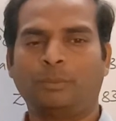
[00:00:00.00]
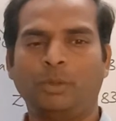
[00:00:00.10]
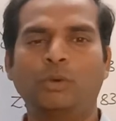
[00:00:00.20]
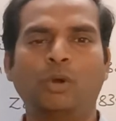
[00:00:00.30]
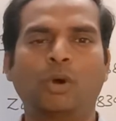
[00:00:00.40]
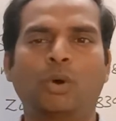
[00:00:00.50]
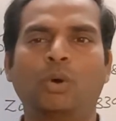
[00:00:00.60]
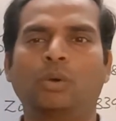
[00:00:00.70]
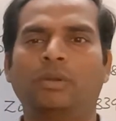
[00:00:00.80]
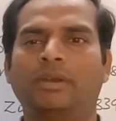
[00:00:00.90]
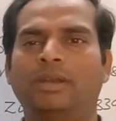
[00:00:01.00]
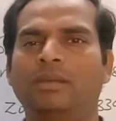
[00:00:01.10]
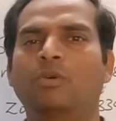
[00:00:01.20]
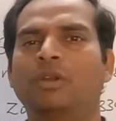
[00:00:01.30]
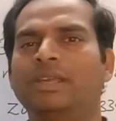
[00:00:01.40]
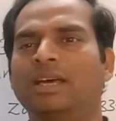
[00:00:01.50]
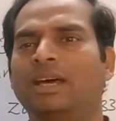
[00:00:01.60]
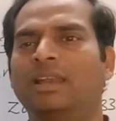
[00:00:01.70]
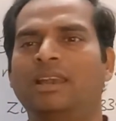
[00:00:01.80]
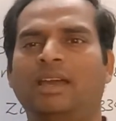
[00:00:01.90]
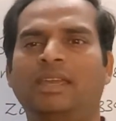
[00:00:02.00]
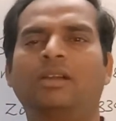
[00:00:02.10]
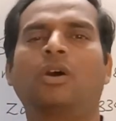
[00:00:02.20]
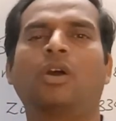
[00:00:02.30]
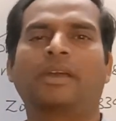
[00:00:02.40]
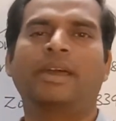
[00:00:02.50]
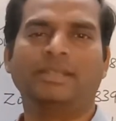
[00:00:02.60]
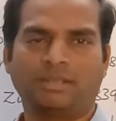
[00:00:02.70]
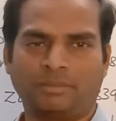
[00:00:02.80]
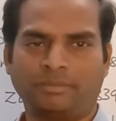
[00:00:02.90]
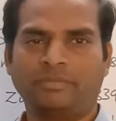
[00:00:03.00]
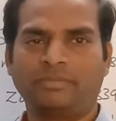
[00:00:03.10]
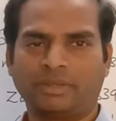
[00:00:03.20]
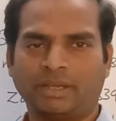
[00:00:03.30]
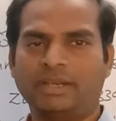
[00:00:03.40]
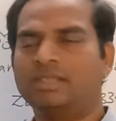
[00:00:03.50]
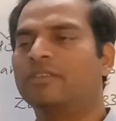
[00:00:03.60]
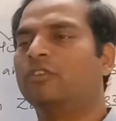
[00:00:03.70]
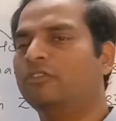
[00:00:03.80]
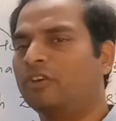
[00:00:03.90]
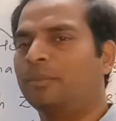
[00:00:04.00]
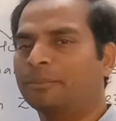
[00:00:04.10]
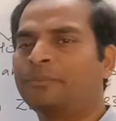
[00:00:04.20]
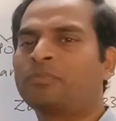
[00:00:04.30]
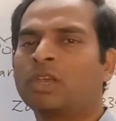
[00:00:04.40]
Pleuropneumonia-like organism. It is a full form.